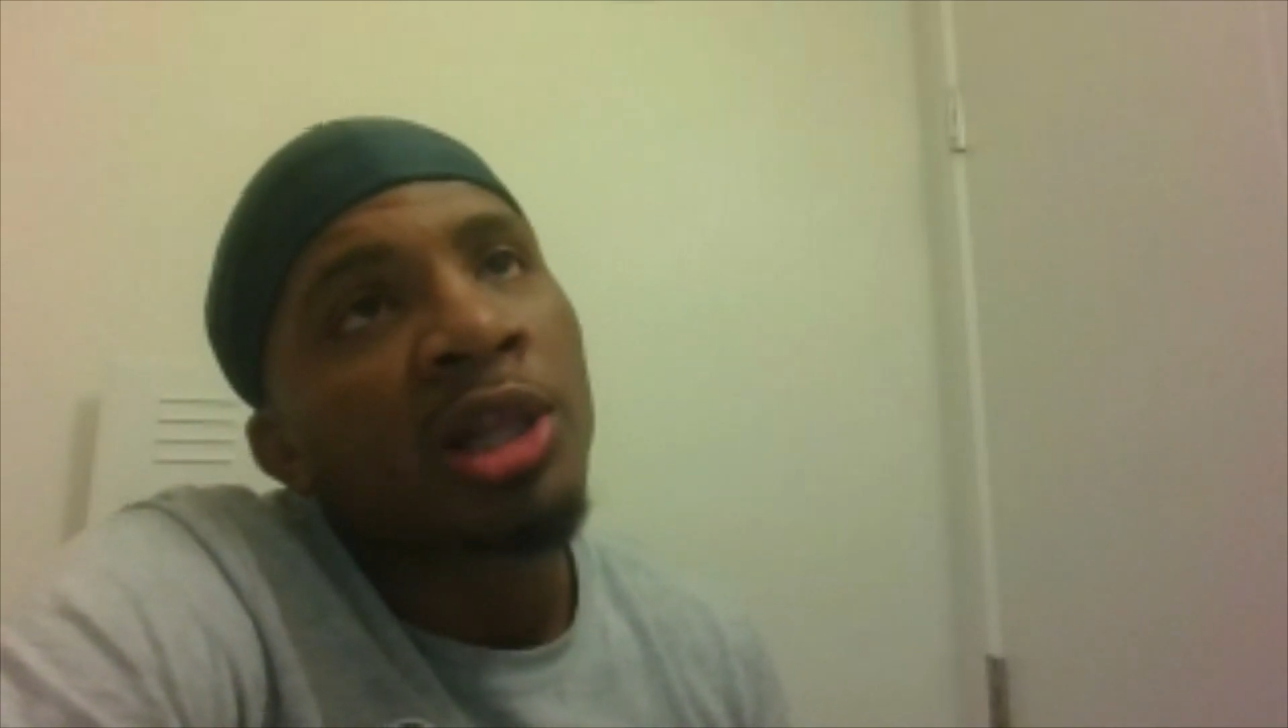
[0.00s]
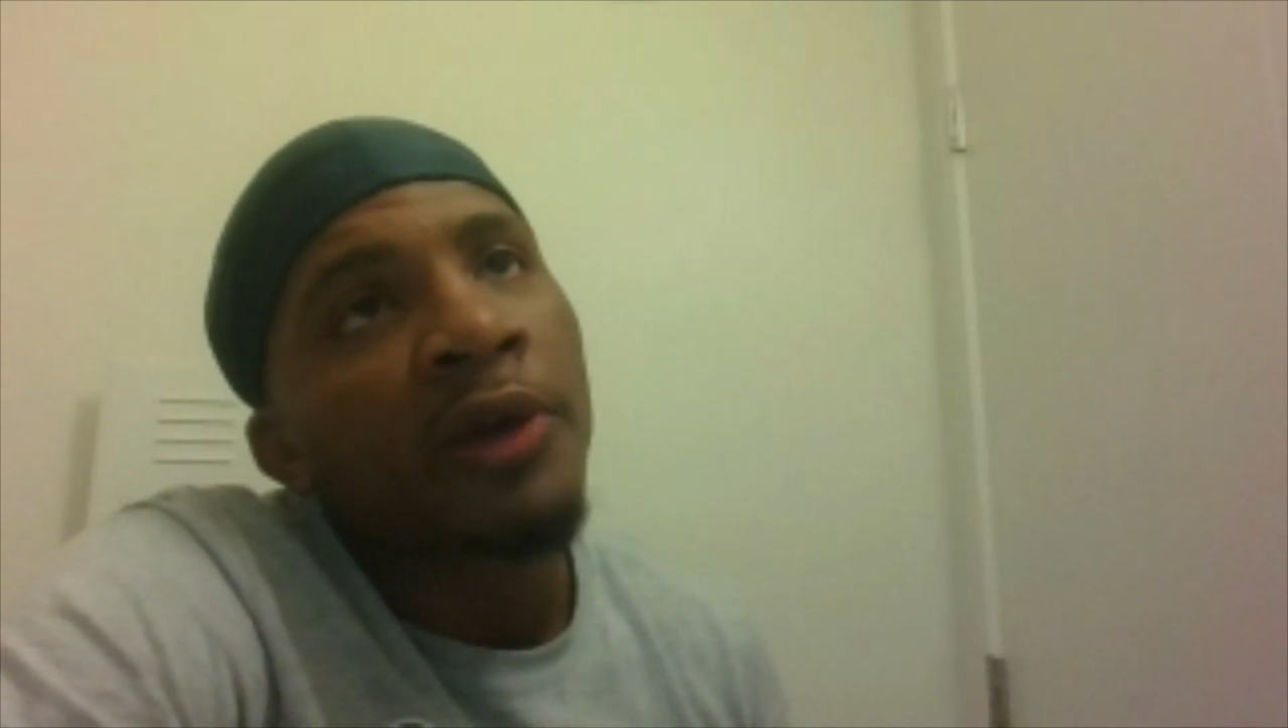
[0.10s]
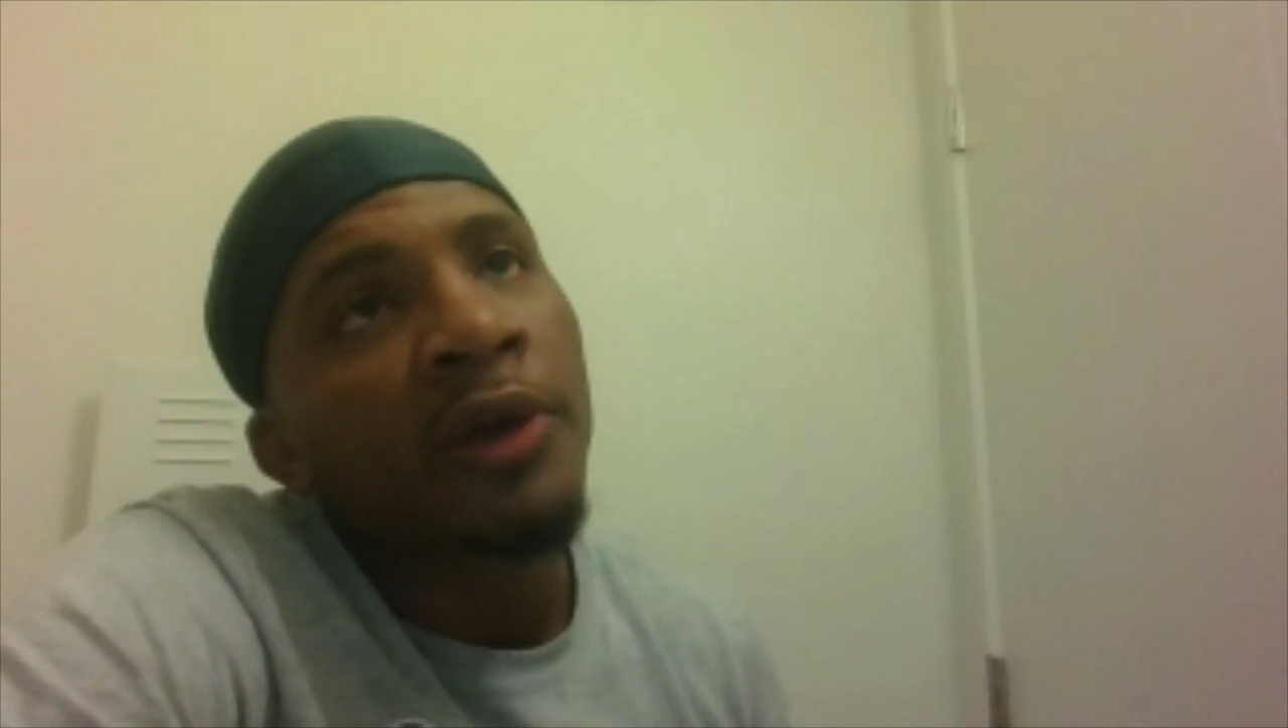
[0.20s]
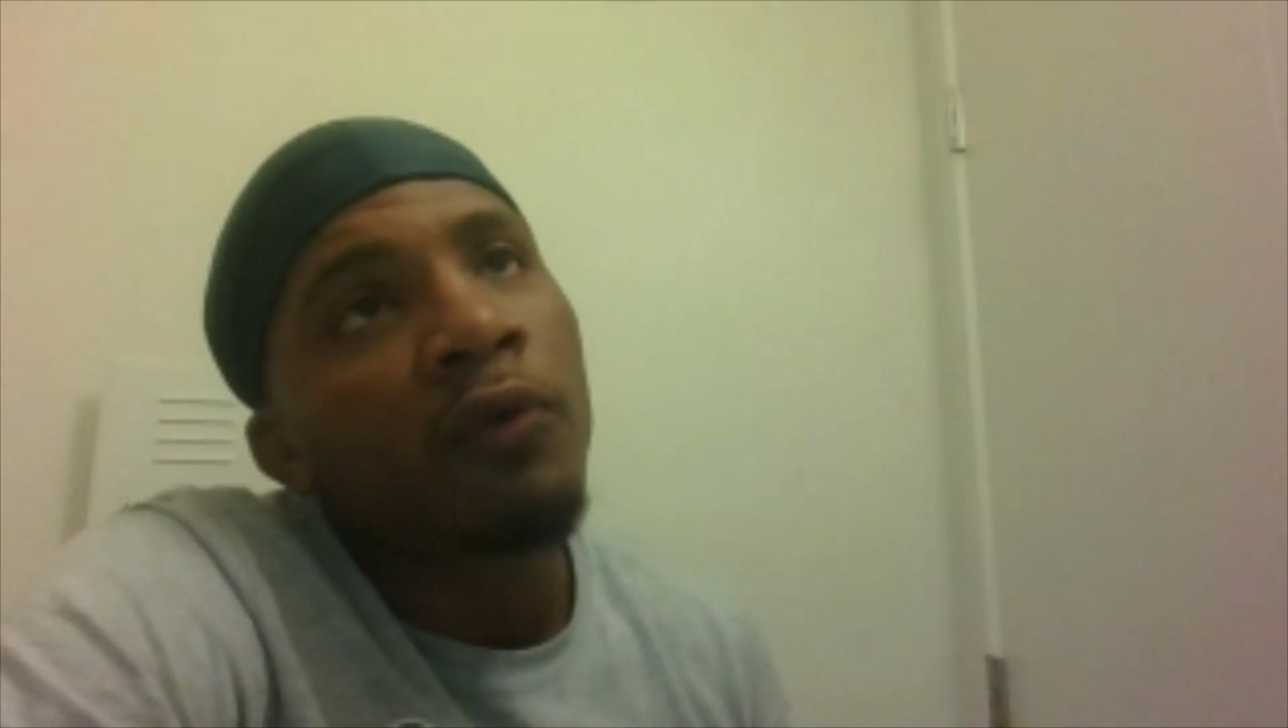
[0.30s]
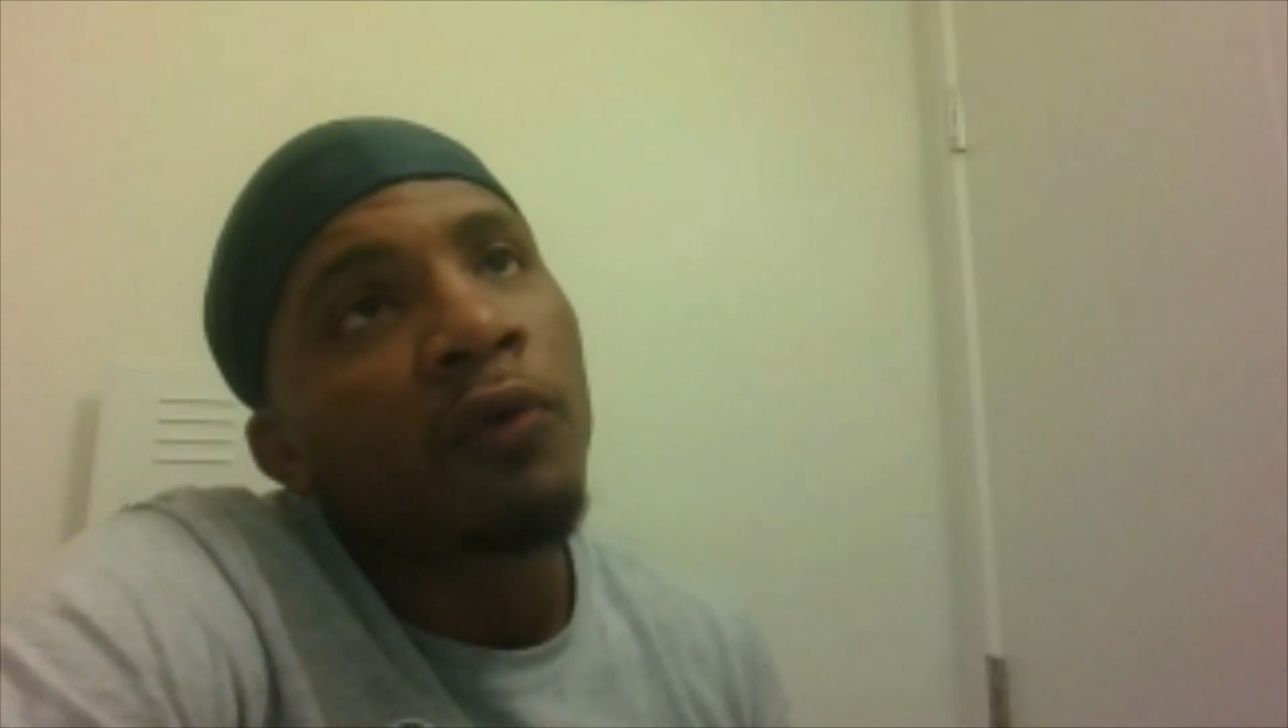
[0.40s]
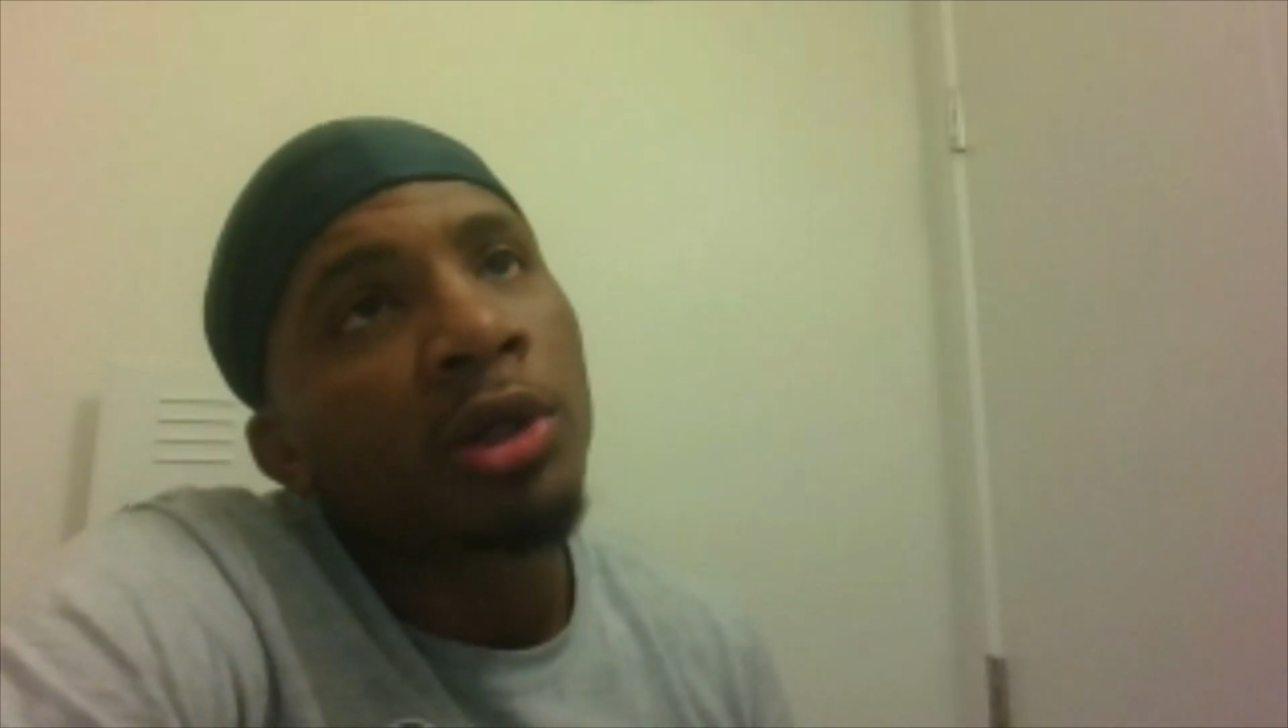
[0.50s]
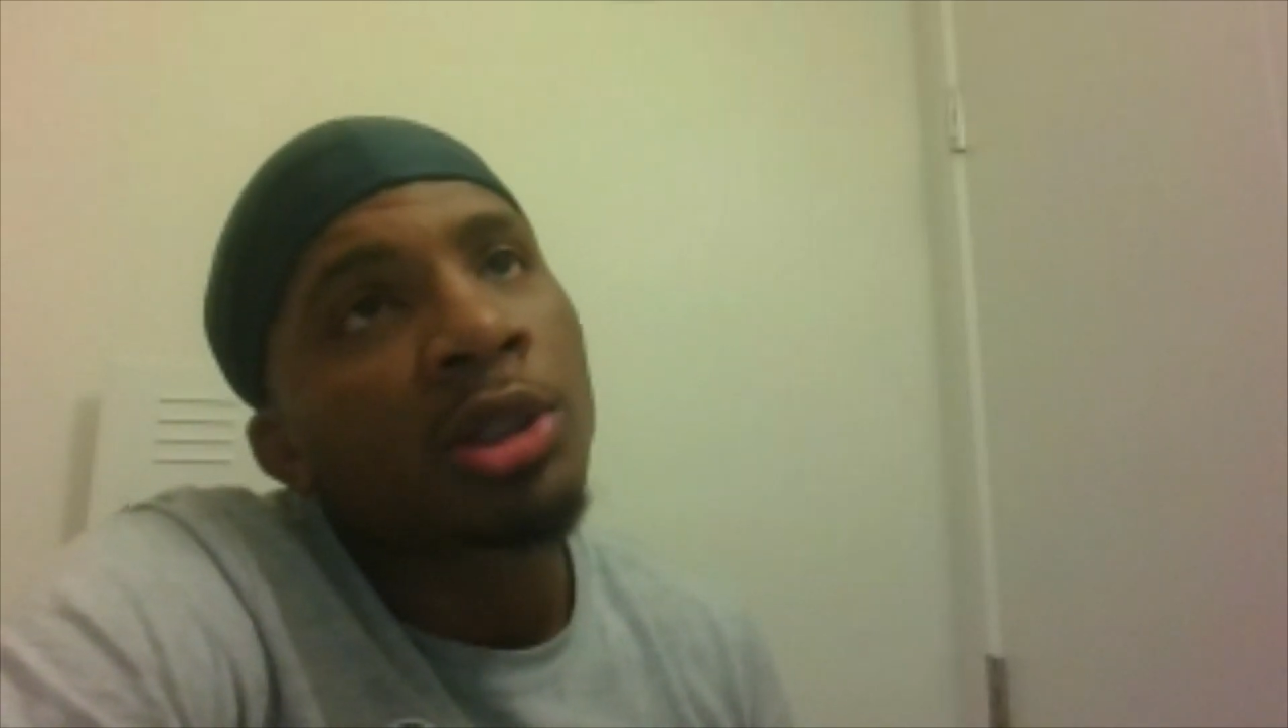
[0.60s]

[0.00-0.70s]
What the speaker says: like 40